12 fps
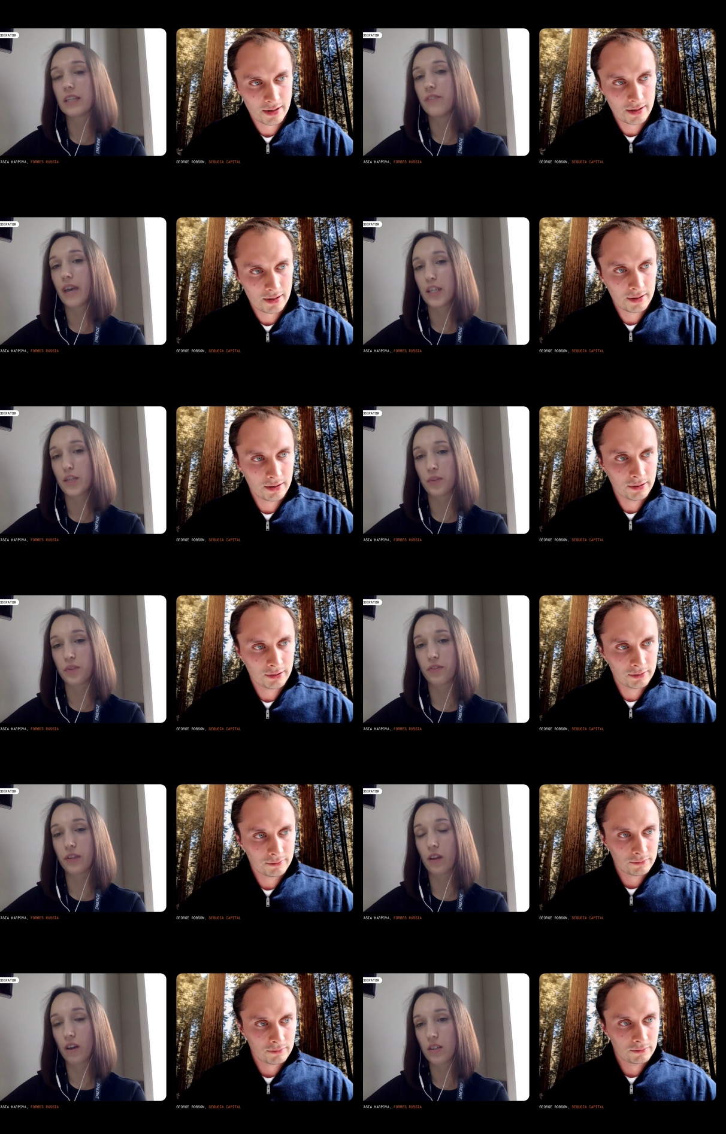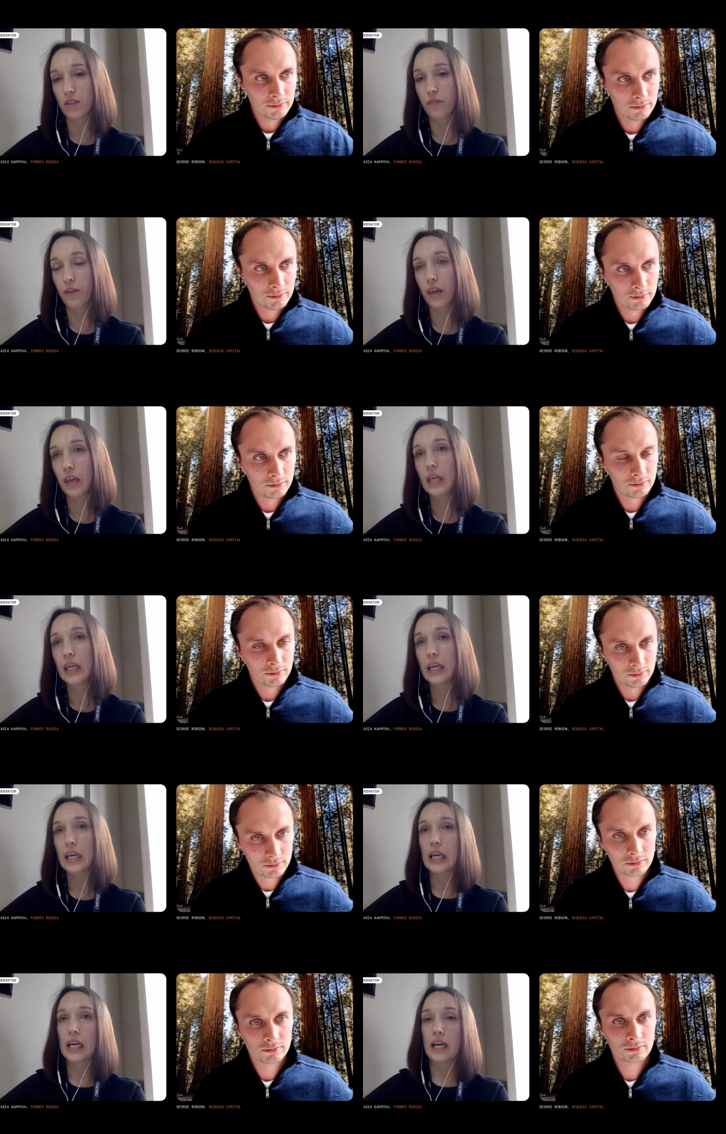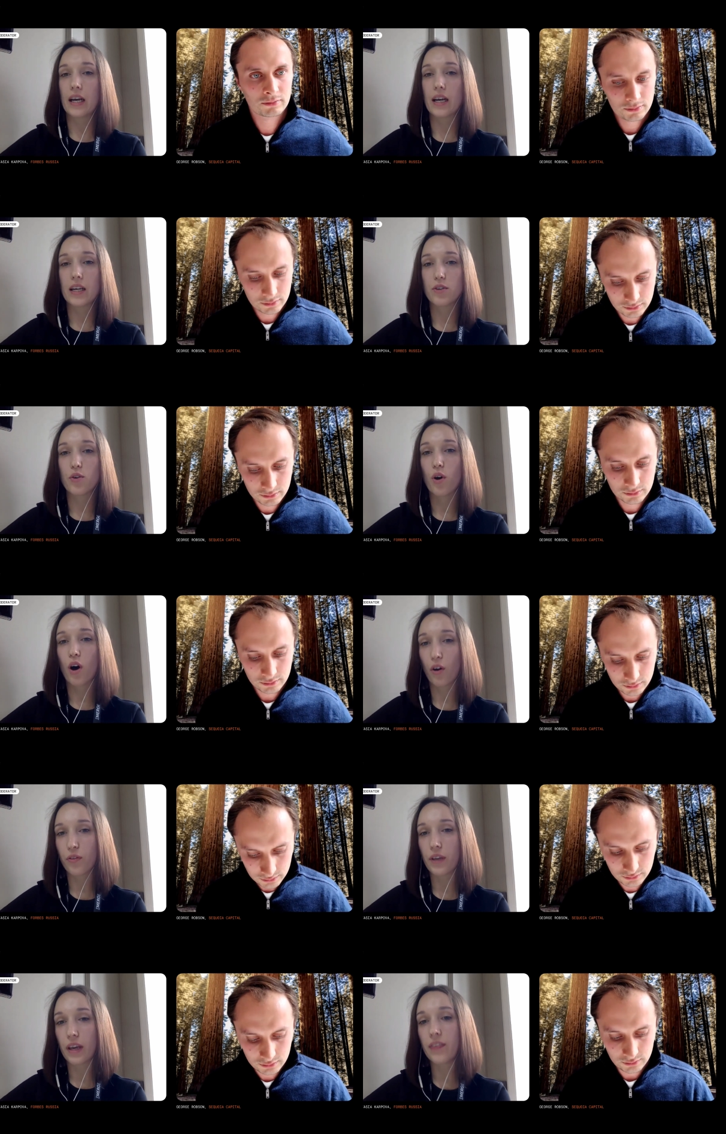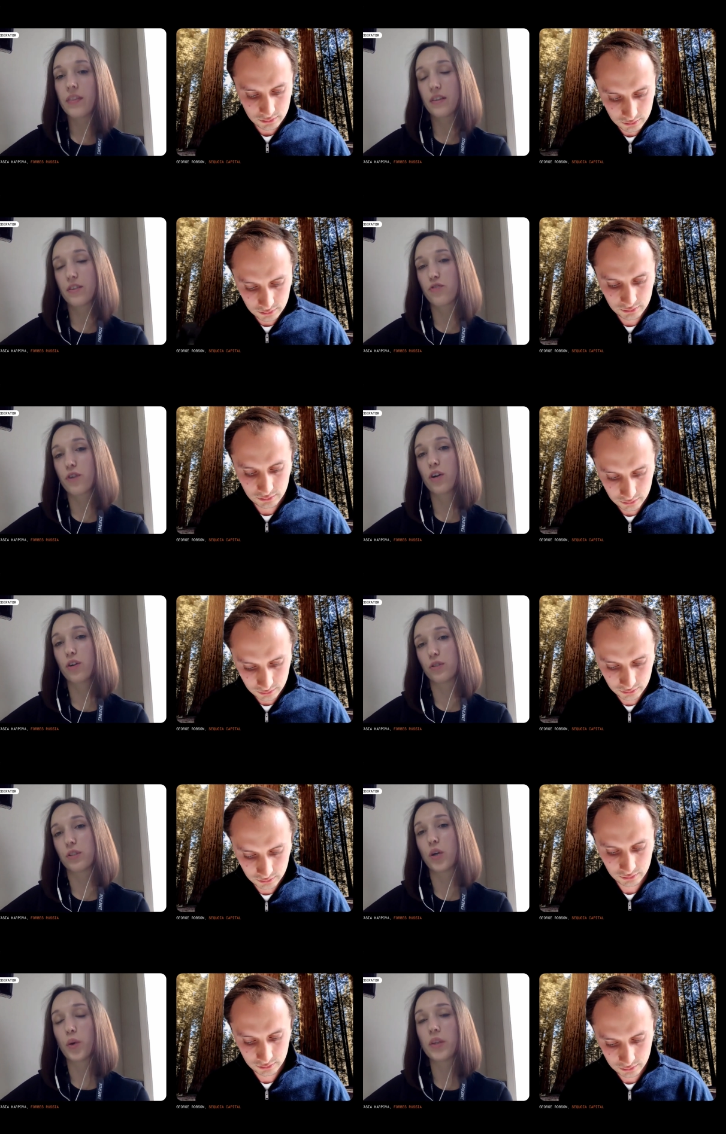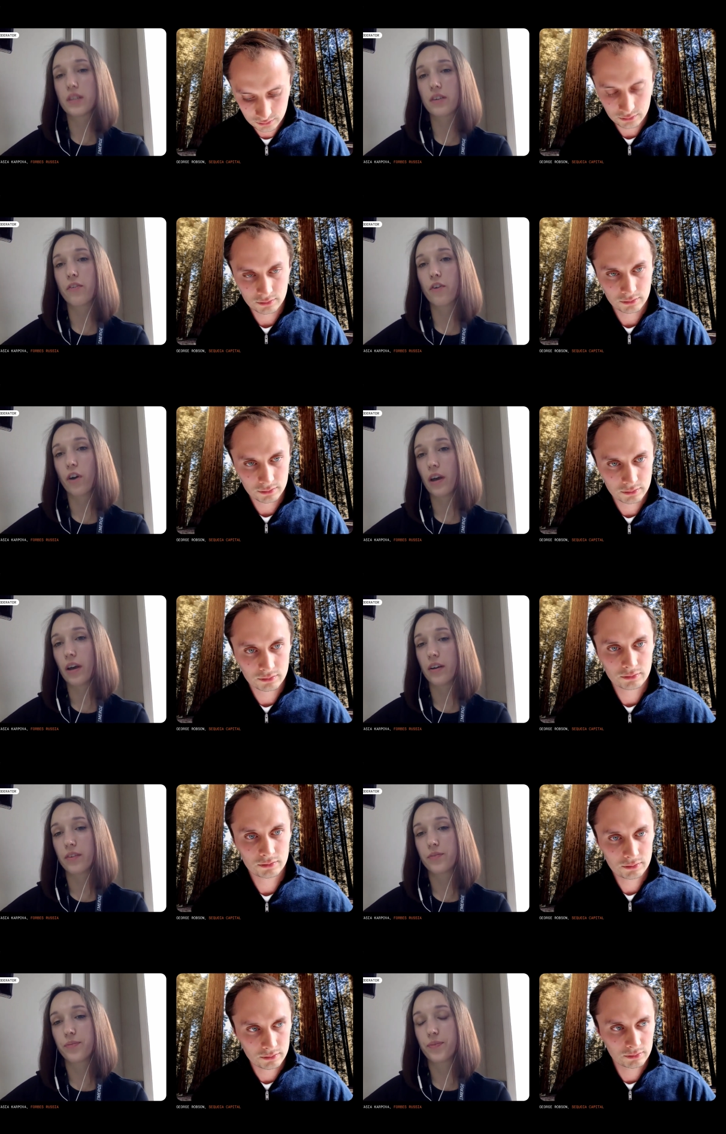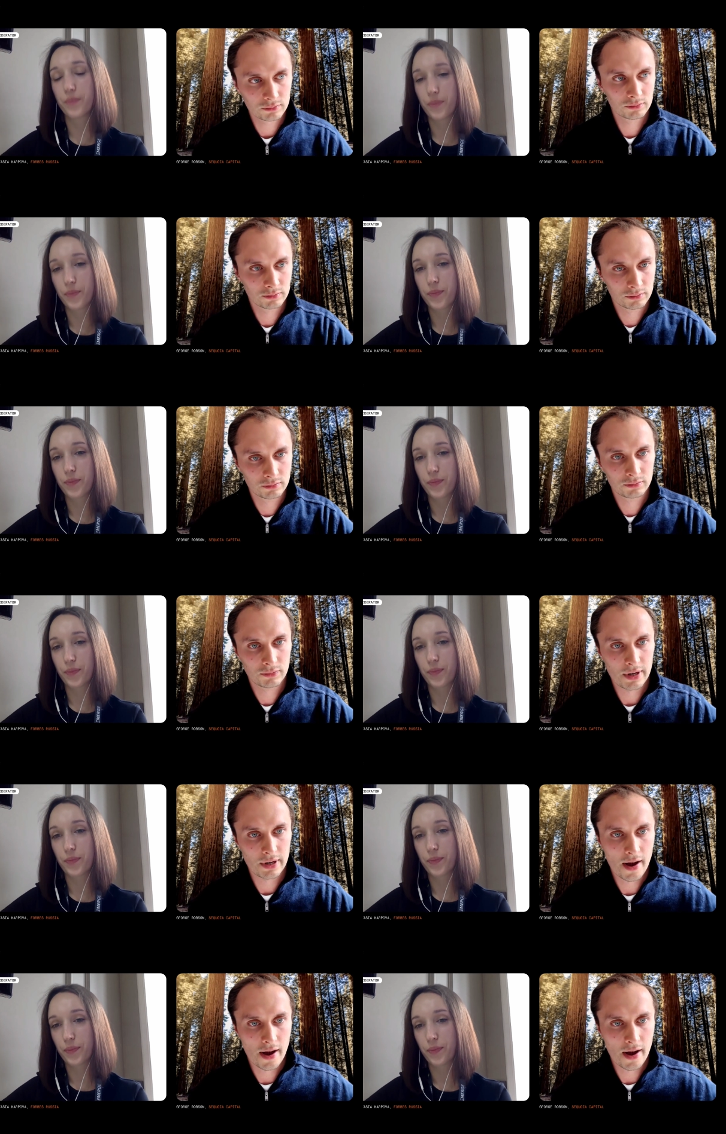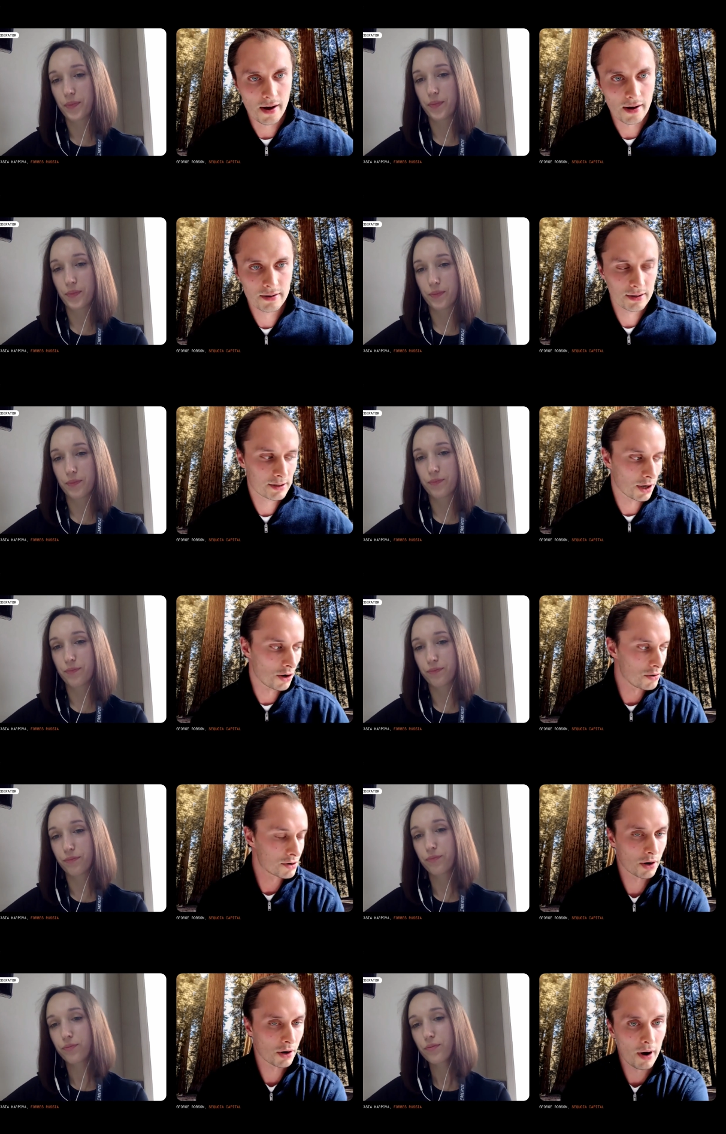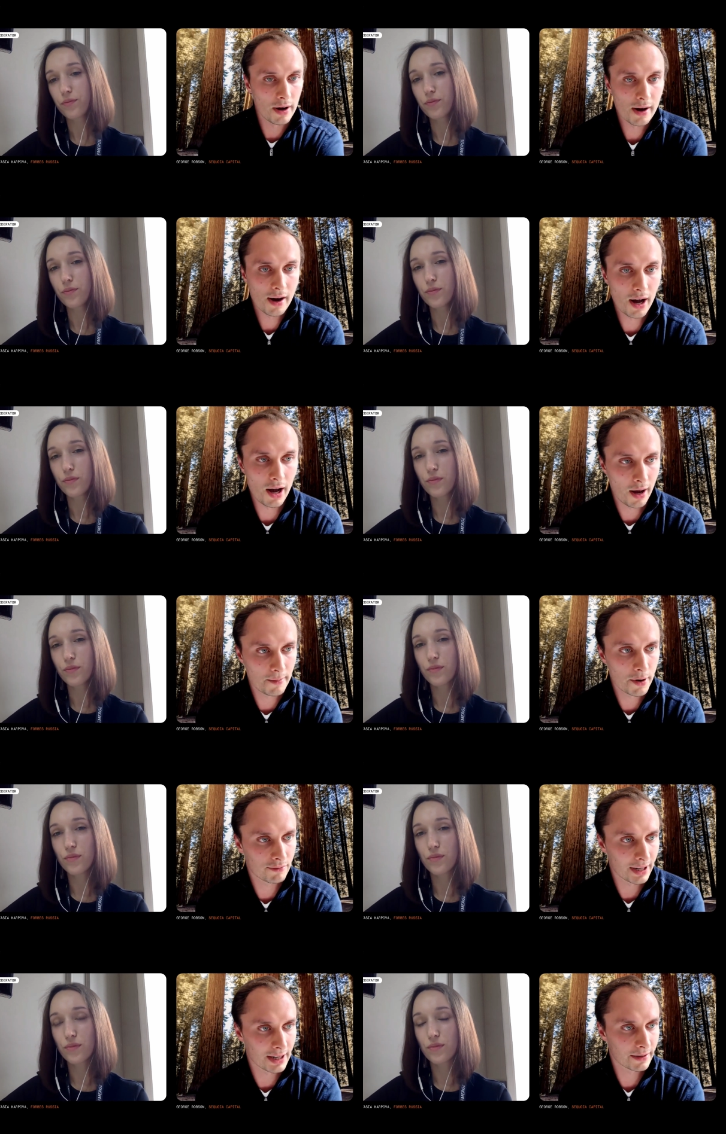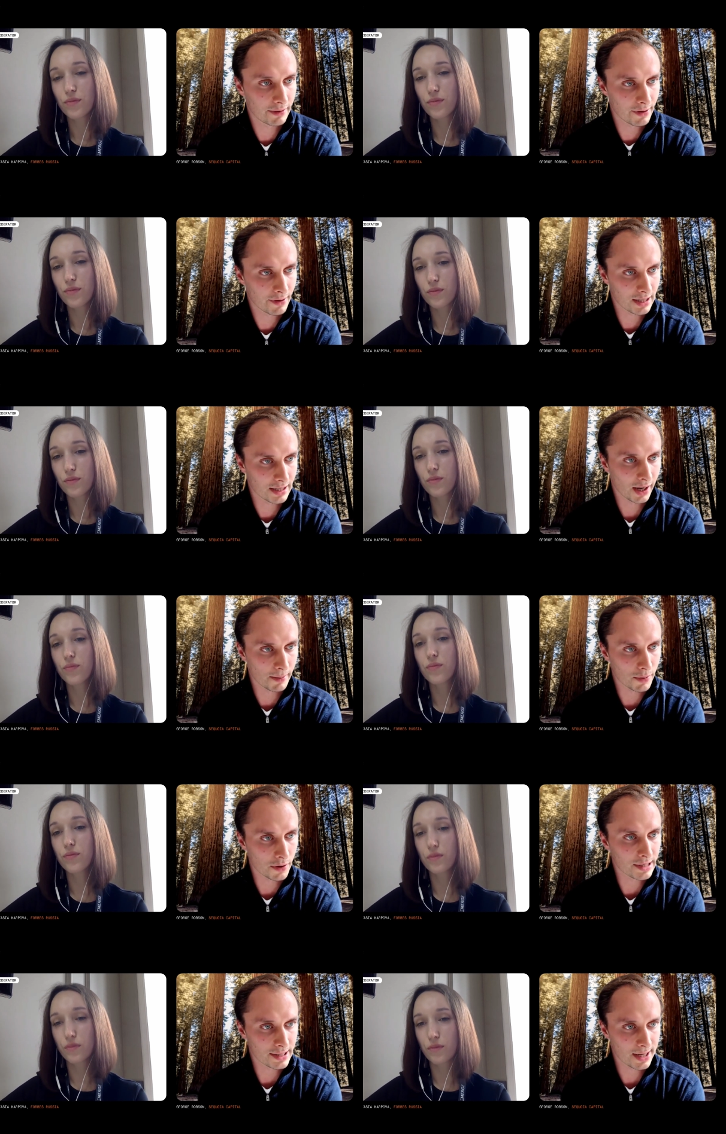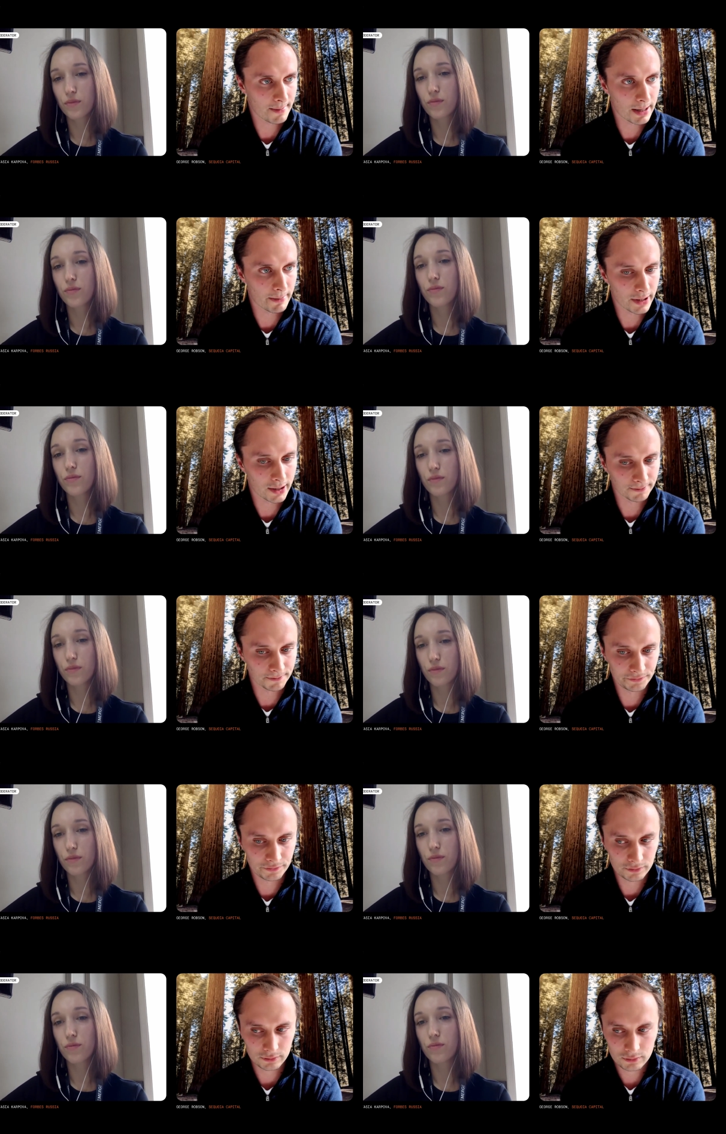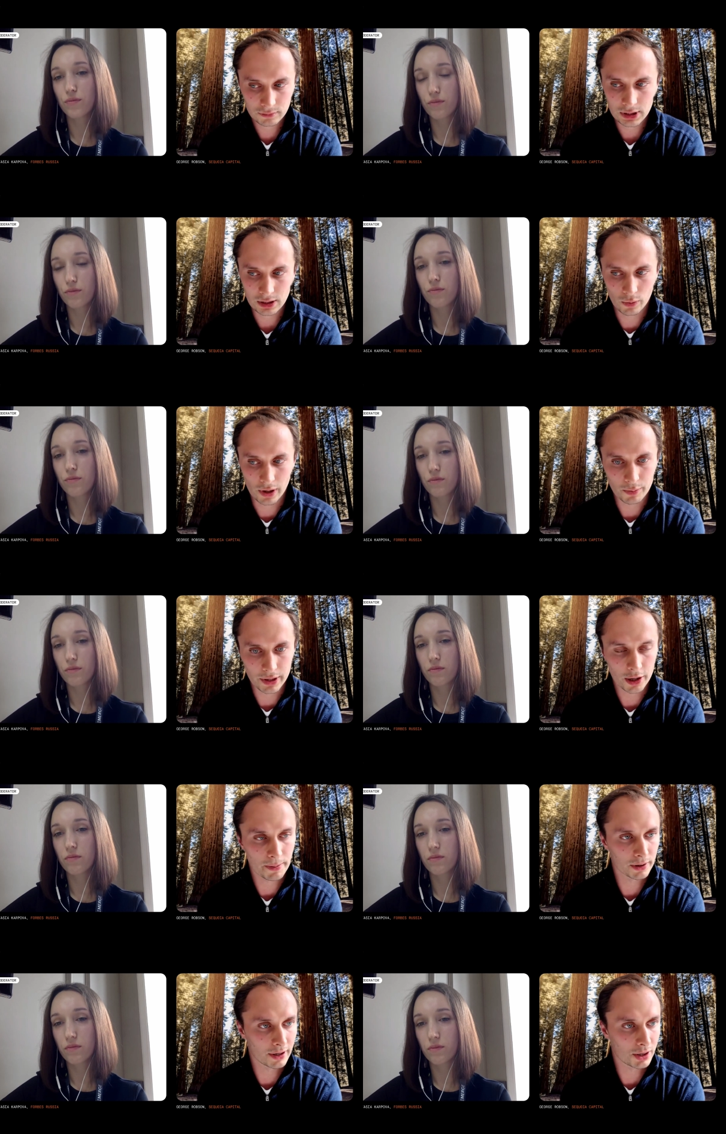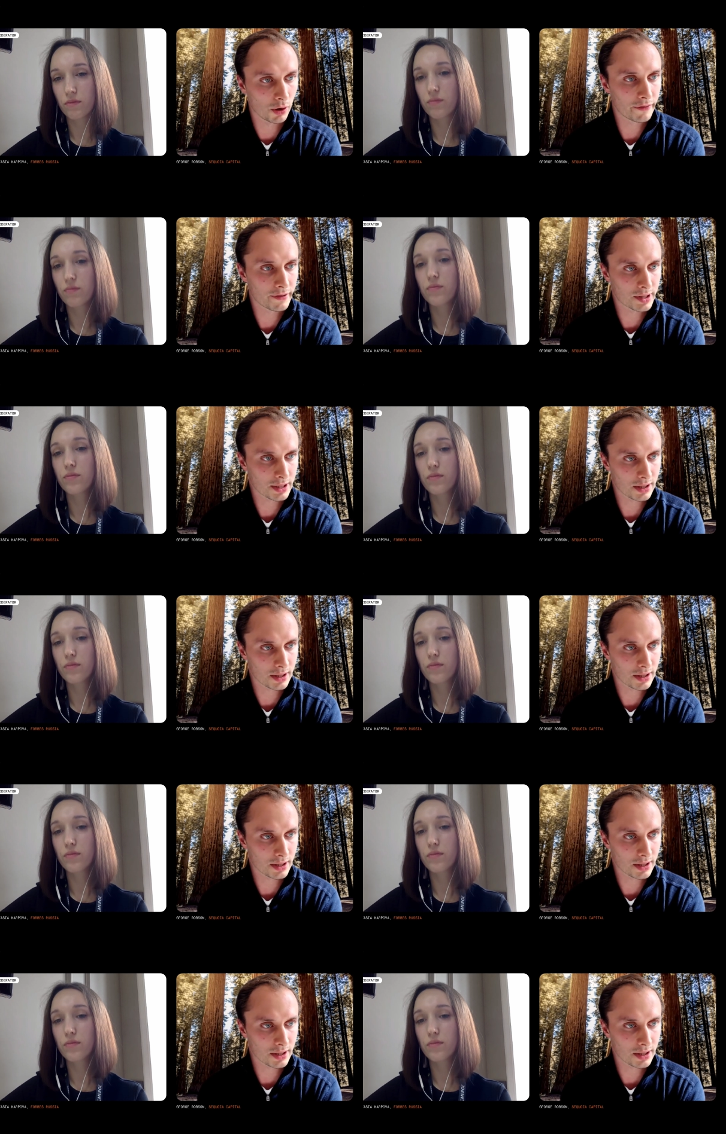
Speaker 1: investment philosophy? on in this role, so in Sequoia?
Speaker 2: Yeah. So so I I moved relatively recently. I moved in September when we opened our new office at